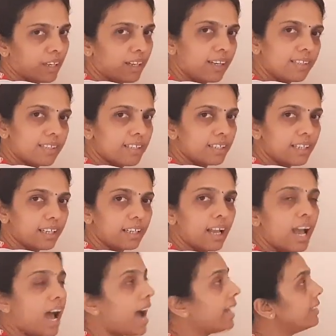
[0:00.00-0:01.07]
isn't it?
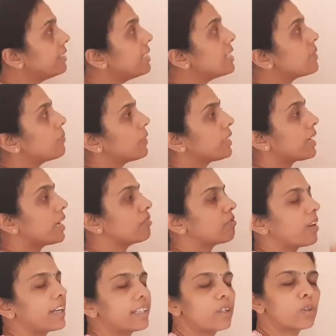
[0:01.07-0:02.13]
And this we can
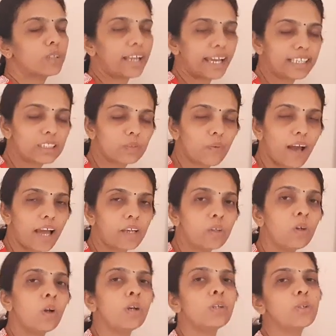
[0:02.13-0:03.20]
find out x
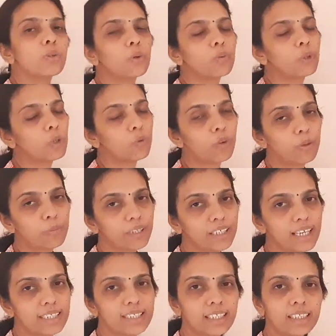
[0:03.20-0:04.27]
value, so you will be
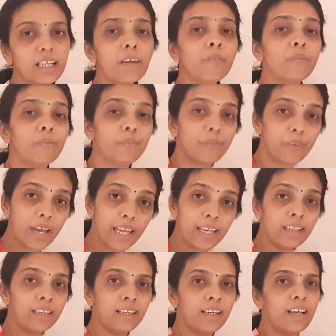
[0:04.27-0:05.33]
getting the
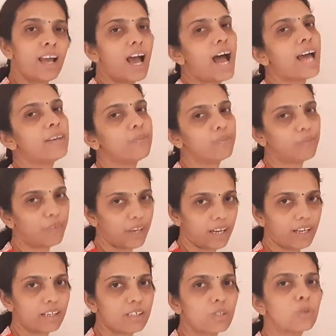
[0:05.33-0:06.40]
when and
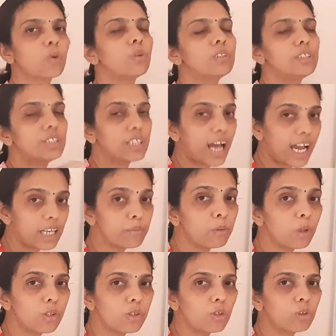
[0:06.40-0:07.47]
where. So time
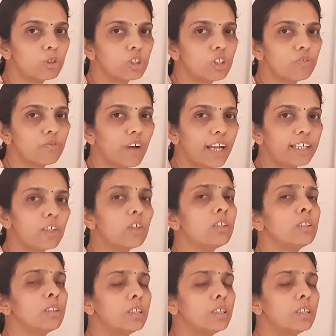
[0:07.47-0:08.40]
also you should find out,